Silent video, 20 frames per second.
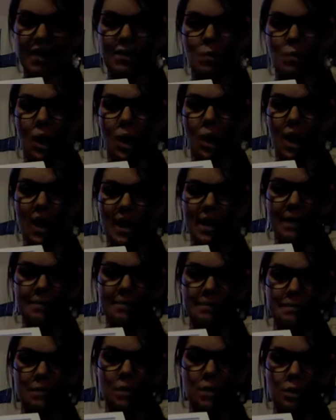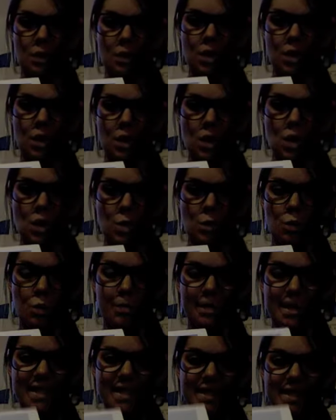and y would
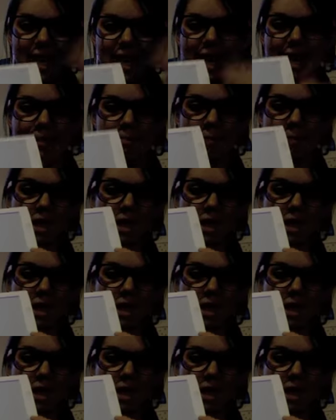be the sine.